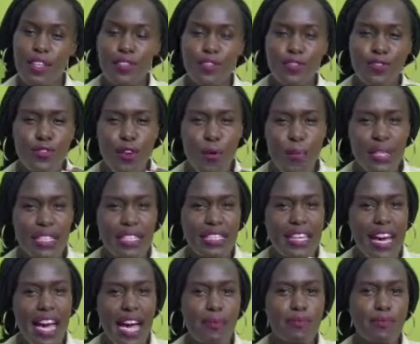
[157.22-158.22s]
So many
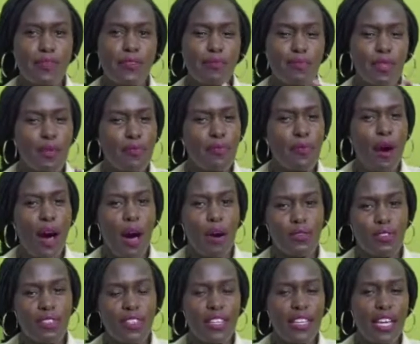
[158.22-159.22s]
times people
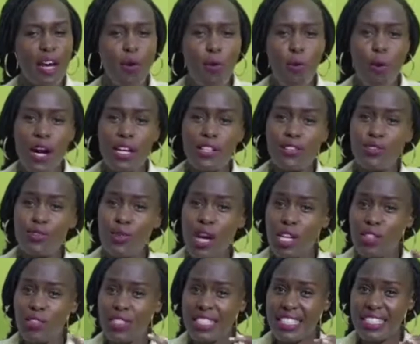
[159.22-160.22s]
out there want to
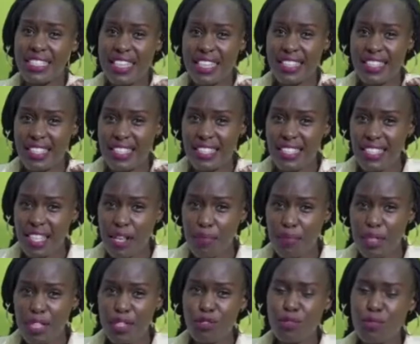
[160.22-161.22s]
actually take the
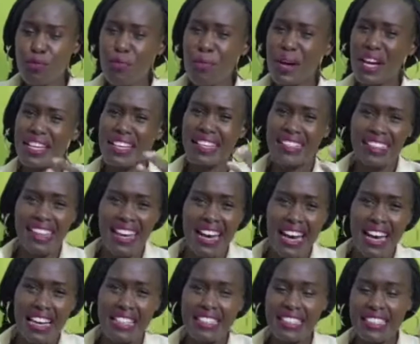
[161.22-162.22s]
step into buying
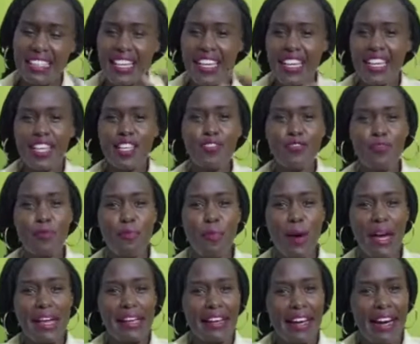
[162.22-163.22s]
land, into
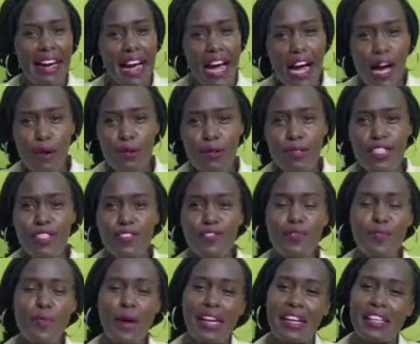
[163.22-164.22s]
buying a house, into
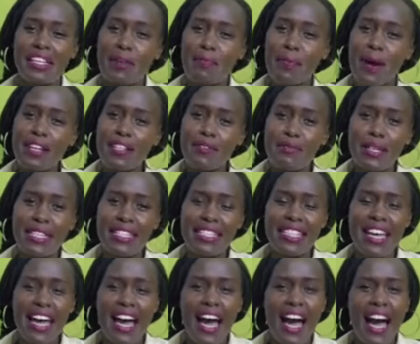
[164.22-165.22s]
buying an apartment,
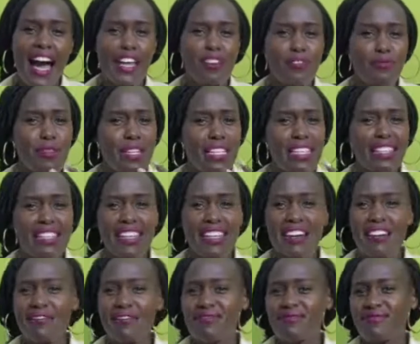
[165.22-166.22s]
and really they
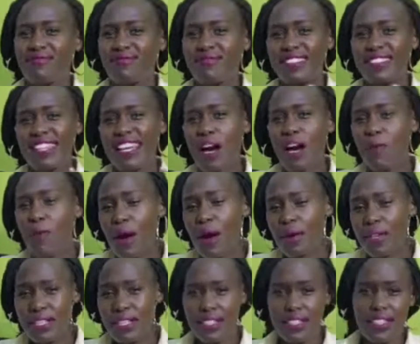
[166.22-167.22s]
are
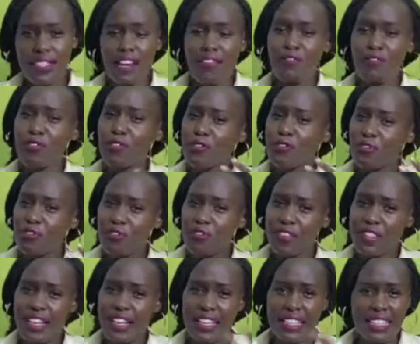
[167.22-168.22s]
worried, they are full of
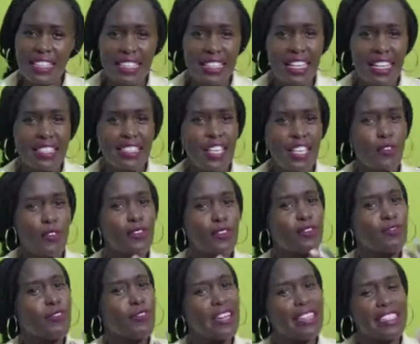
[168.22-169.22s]
fear. Aren't I going to
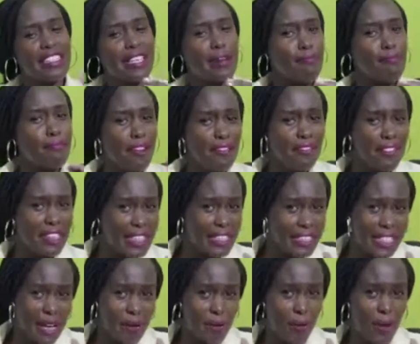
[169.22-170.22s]
find some buffet
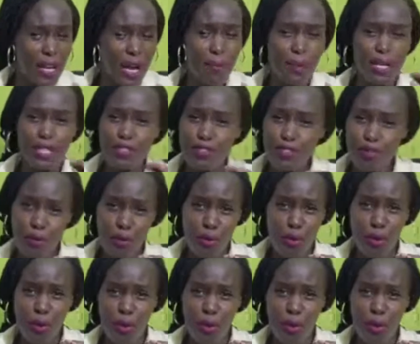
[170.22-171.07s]
somewhere? But no.